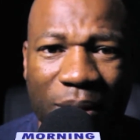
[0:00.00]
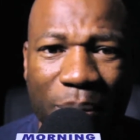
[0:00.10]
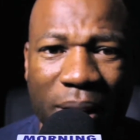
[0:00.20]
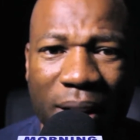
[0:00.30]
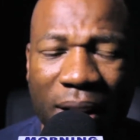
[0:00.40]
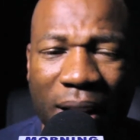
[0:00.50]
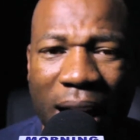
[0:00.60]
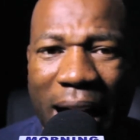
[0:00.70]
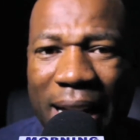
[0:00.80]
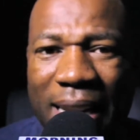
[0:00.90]
But
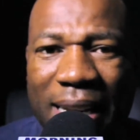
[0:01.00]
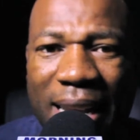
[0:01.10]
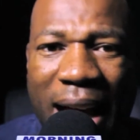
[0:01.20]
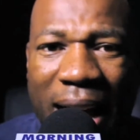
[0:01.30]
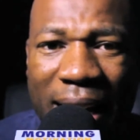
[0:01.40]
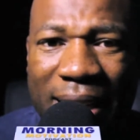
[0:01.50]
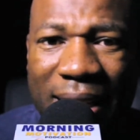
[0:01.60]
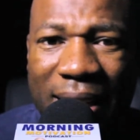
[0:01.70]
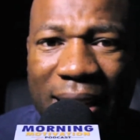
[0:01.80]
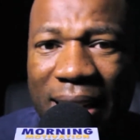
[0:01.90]
I did not
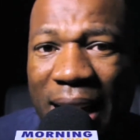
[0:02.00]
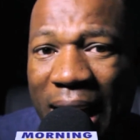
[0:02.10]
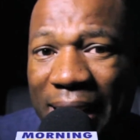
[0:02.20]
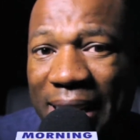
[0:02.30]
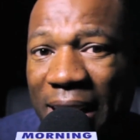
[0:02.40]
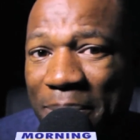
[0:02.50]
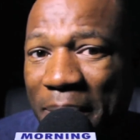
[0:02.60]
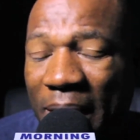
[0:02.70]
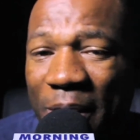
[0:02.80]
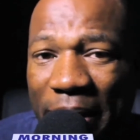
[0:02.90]
get
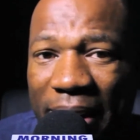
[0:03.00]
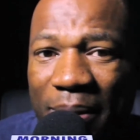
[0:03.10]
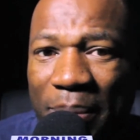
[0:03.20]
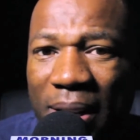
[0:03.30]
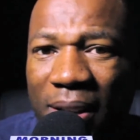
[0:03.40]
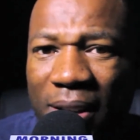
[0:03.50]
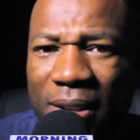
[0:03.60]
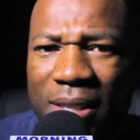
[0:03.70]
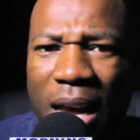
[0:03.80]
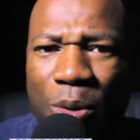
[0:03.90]
married
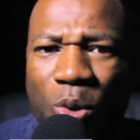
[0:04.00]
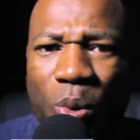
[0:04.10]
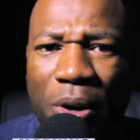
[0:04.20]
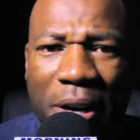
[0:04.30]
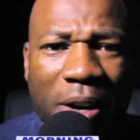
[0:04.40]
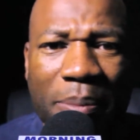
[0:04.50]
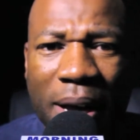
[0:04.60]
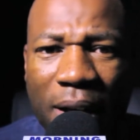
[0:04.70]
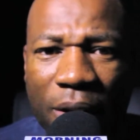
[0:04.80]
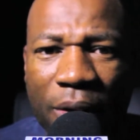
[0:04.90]
because I was worried
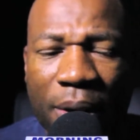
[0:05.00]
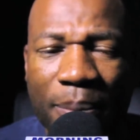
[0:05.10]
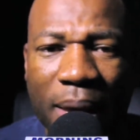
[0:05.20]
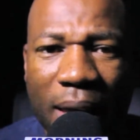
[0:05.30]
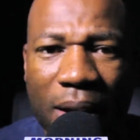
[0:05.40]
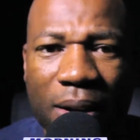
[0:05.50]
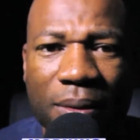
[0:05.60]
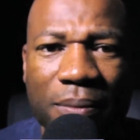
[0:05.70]
about, man,